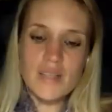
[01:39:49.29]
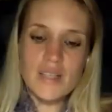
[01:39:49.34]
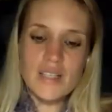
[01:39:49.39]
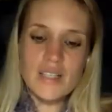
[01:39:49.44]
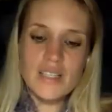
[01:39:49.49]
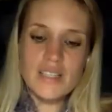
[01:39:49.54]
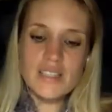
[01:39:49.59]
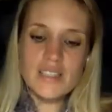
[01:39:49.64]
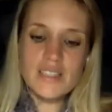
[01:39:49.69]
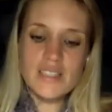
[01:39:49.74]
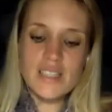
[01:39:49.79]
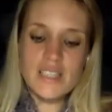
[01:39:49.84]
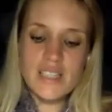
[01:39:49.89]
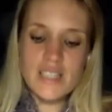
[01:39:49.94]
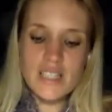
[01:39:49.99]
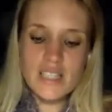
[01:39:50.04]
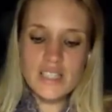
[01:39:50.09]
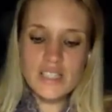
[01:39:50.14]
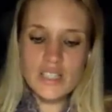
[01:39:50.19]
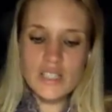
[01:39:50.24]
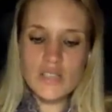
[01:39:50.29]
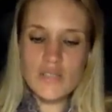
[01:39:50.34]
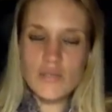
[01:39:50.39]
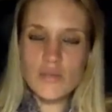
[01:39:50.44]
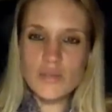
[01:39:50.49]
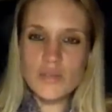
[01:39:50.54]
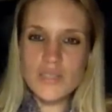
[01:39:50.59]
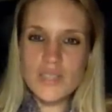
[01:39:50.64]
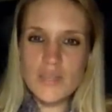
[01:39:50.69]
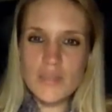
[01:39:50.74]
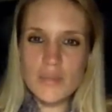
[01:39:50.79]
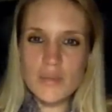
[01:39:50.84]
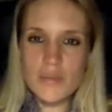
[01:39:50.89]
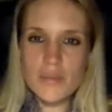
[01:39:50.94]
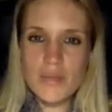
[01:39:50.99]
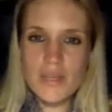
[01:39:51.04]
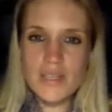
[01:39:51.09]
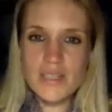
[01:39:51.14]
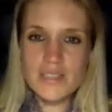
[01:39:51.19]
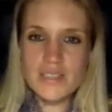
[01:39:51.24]
This is the addiction of all separate
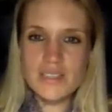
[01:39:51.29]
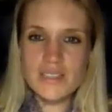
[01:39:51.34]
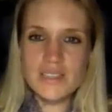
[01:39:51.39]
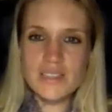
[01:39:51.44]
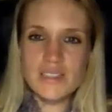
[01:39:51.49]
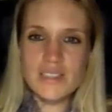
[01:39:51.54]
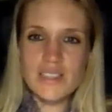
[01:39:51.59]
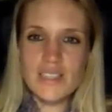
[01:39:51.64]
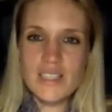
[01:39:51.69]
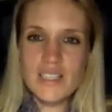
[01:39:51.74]
persons.